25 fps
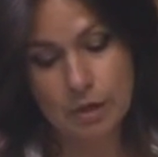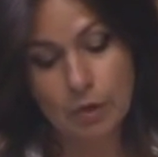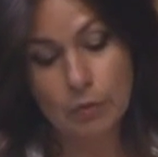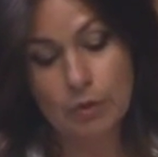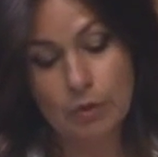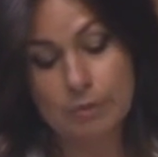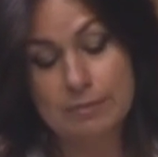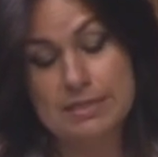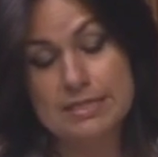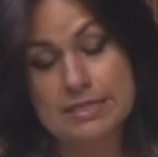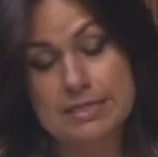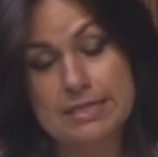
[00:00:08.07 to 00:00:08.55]

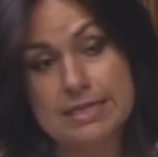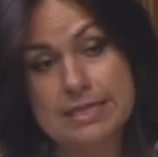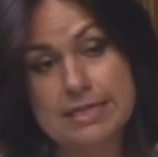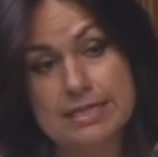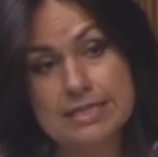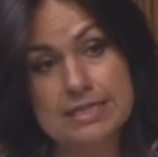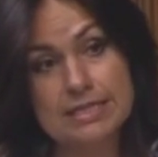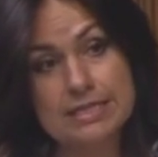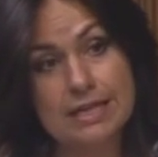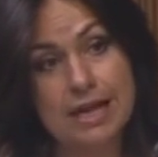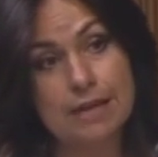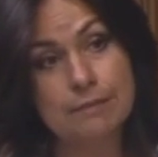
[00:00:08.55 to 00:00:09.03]
We must
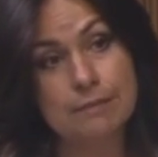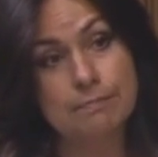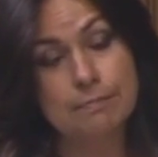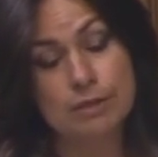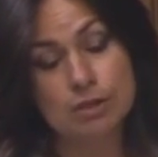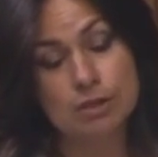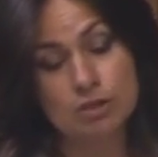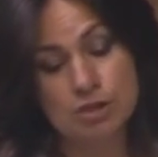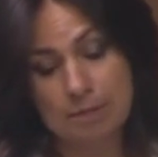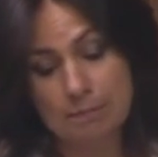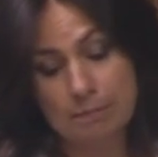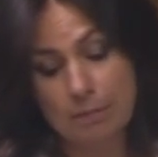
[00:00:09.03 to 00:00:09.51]
listen and
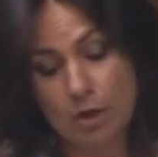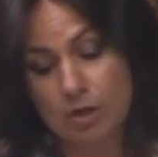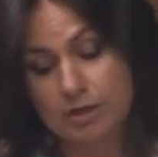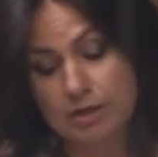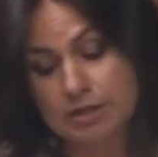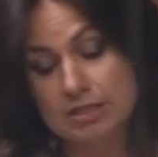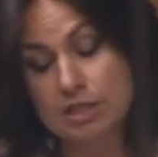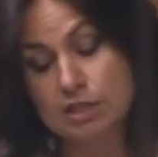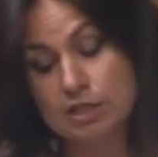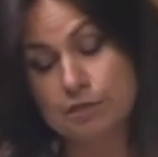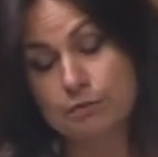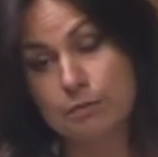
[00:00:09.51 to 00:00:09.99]
build our
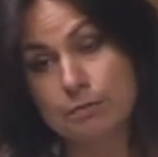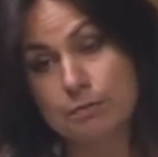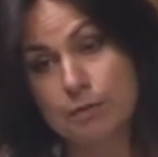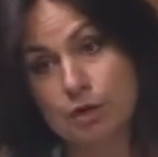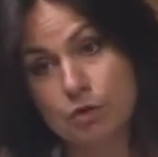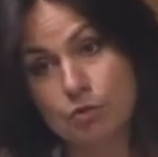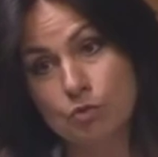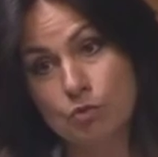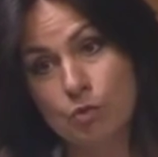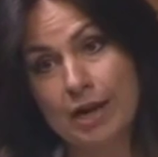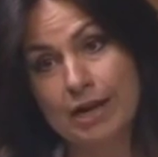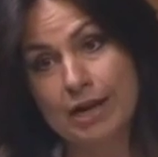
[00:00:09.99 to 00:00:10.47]
policies from the
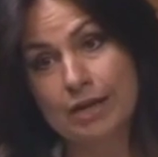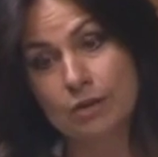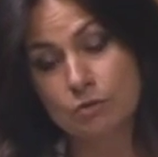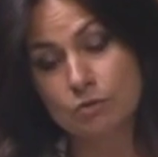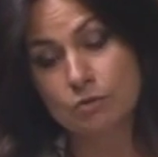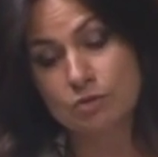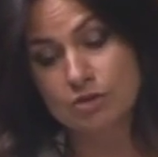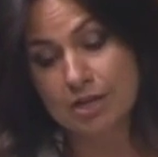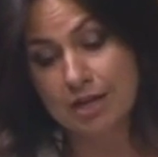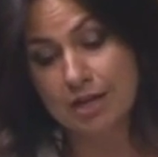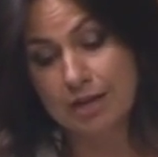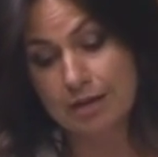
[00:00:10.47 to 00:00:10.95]

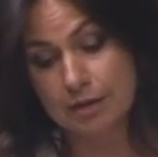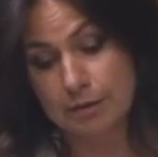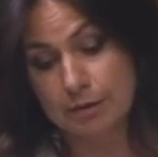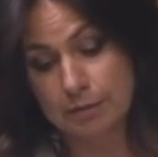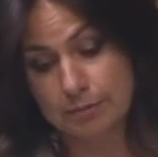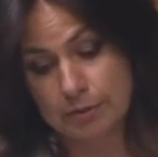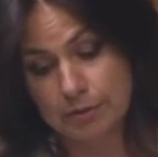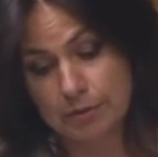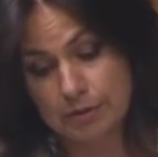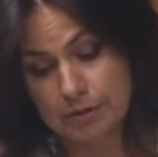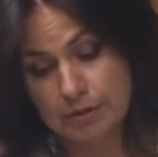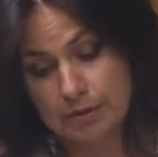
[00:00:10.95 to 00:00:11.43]
ground
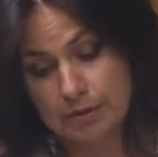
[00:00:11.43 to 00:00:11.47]
up.